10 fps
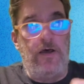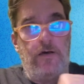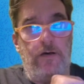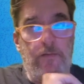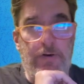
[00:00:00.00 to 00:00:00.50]

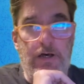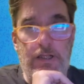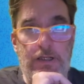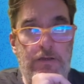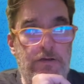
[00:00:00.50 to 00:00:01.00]
a, a
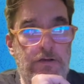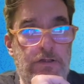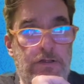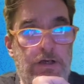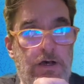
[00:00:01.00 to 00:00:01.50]
bun, and you're
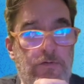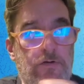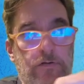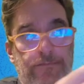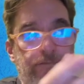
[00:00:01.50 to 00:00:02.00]
good to go,
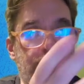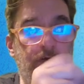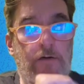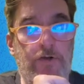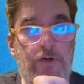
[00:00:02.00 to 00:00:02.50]
or
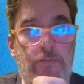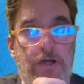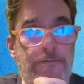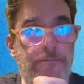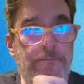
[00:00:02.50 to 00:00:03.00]
sourdough
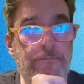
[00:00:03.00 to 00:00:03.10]
bread.